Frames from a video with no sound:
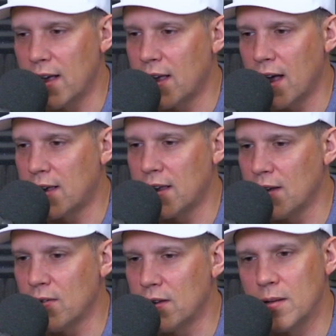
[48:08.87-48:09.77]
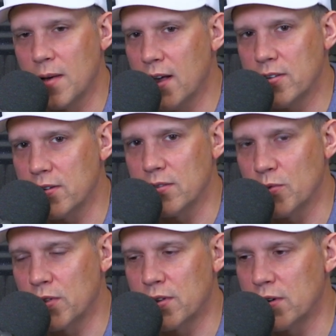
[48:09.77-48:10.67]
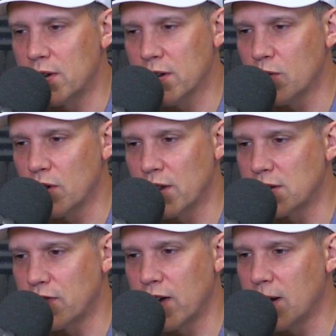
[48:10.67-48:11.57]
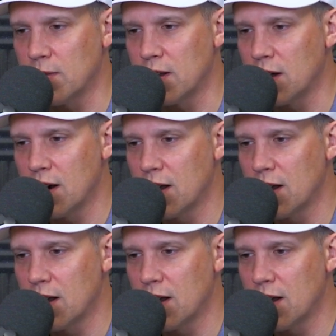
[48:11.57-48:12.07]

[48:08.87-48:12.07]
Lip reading: I can only imagine what they're dealing with as a family.